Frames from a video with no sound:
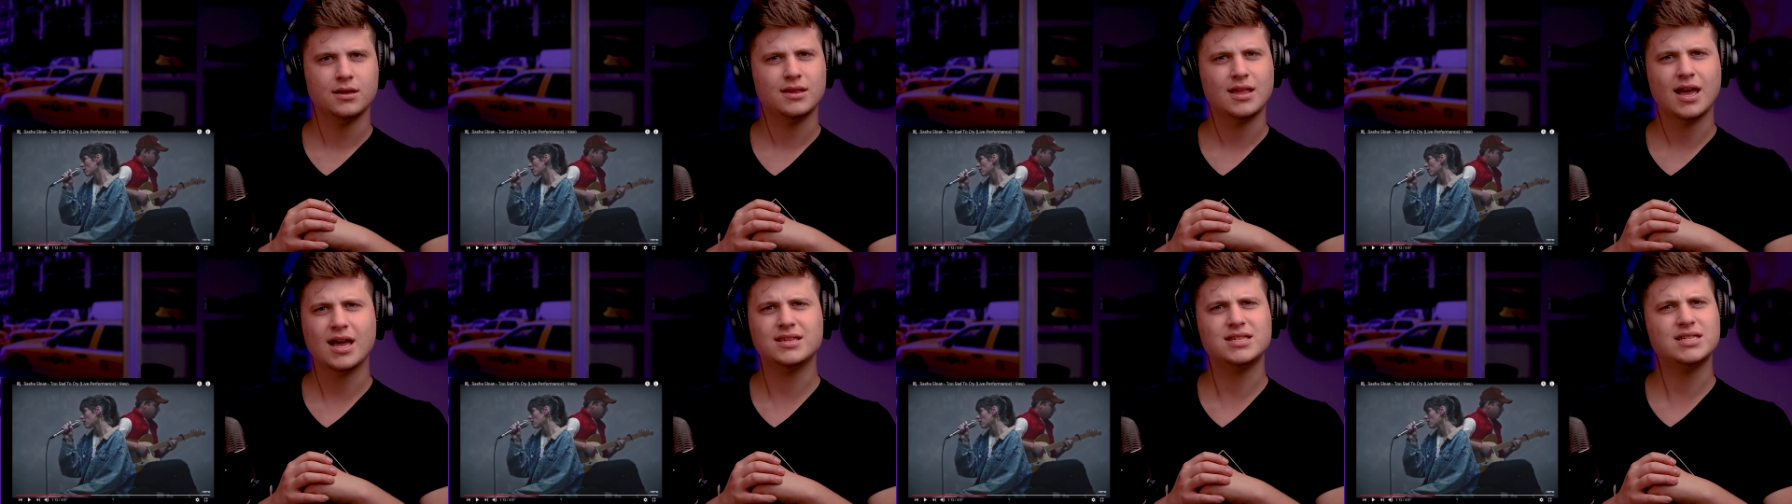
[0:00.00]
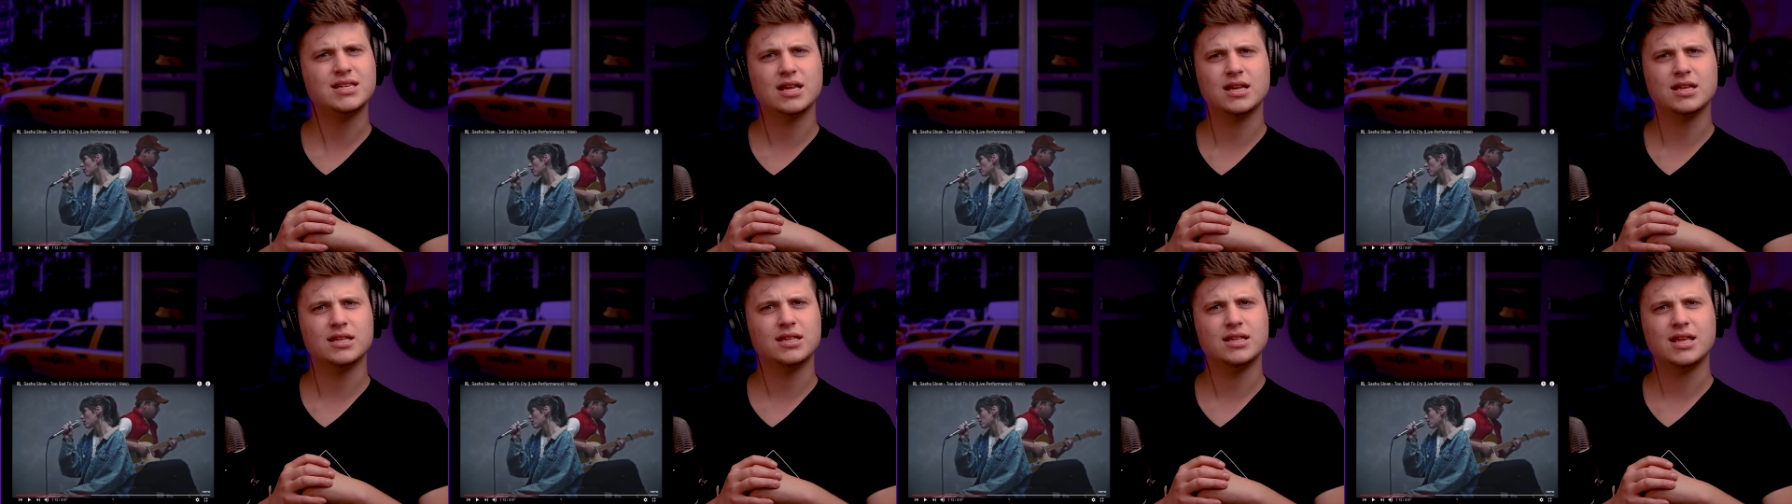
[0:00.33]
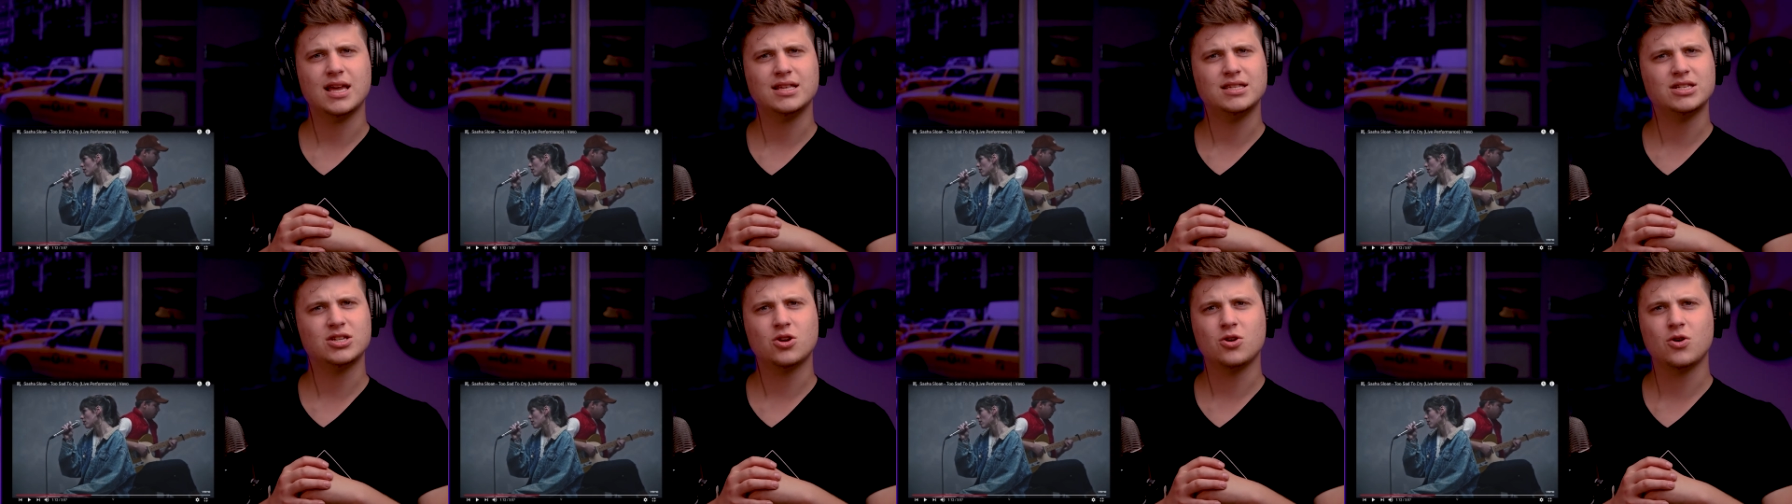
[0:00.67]
That's, a,
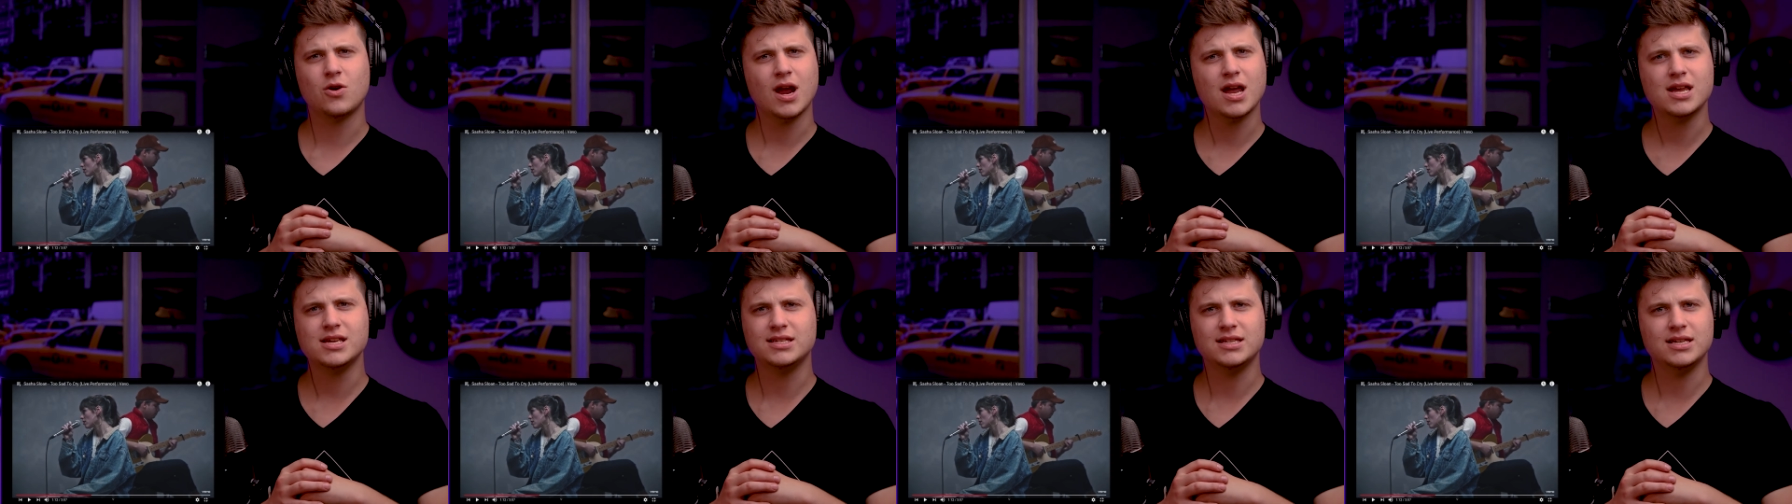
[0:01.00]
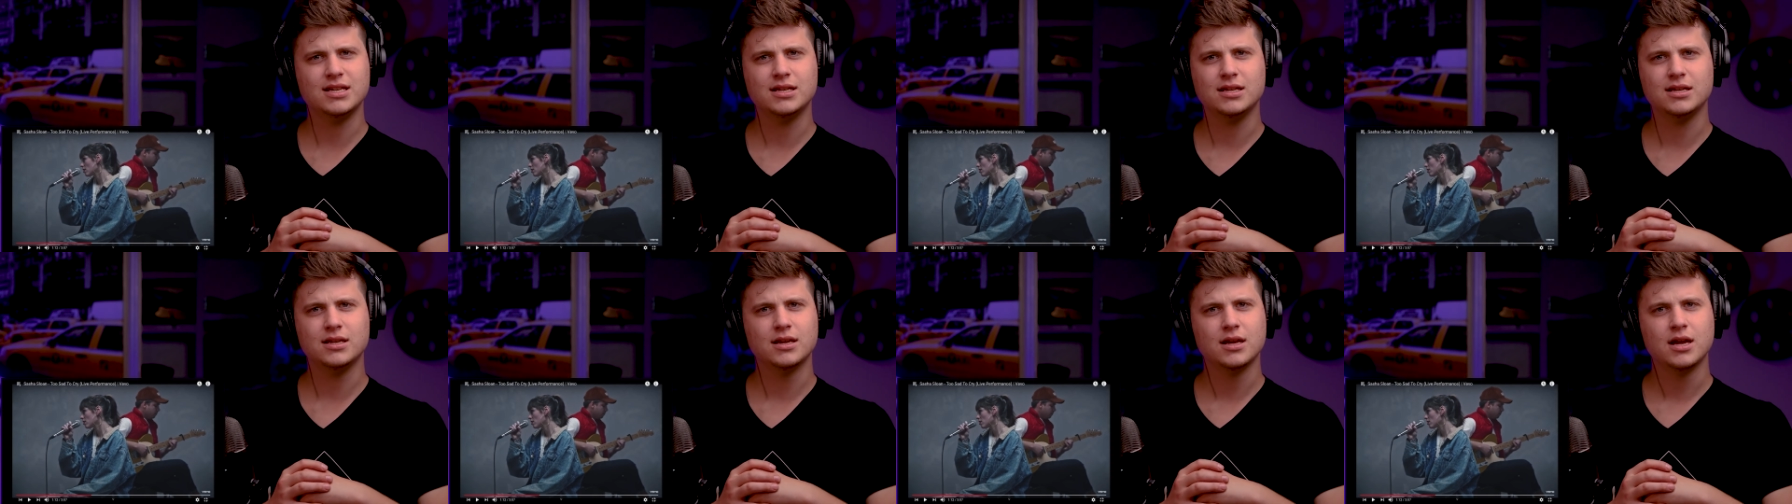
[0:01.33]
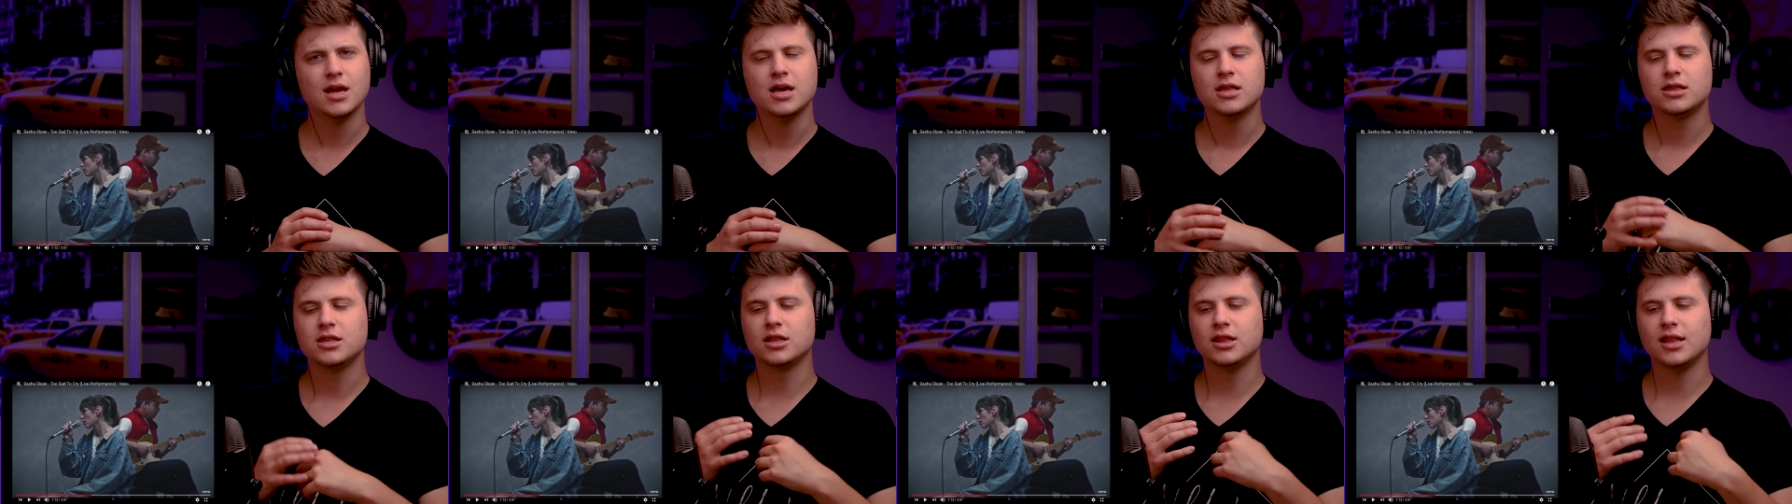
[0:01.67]
that's crazy.
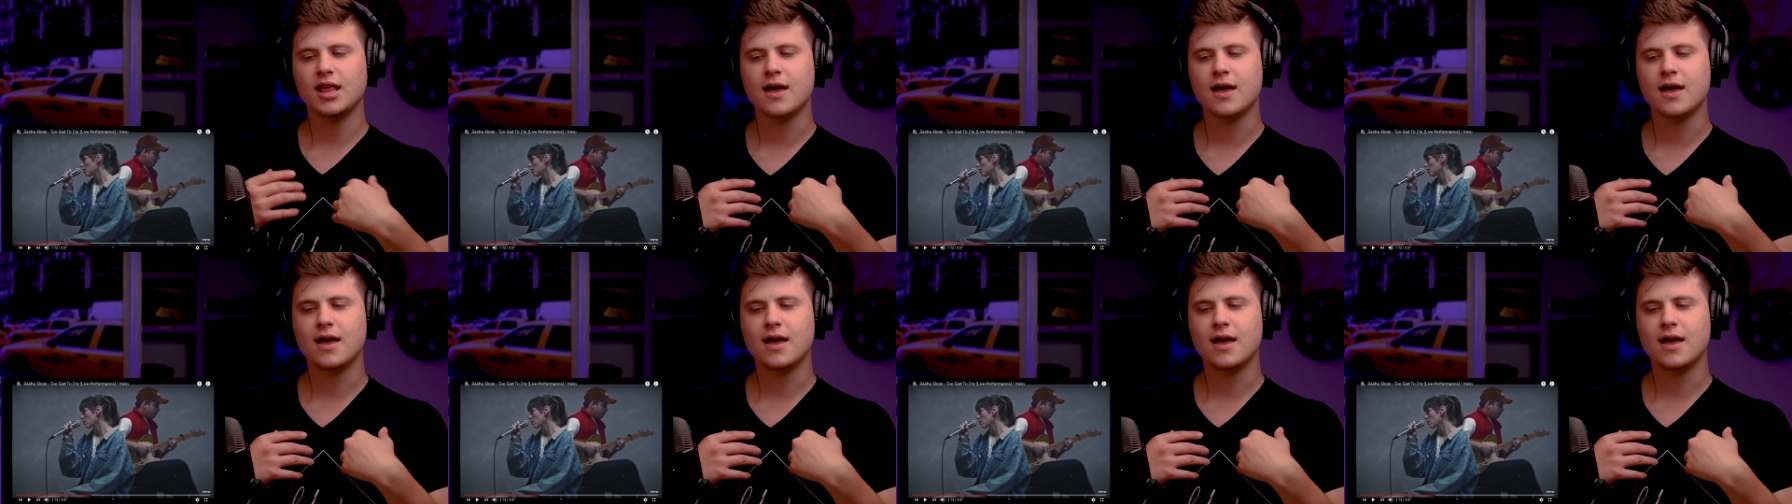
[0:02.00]
The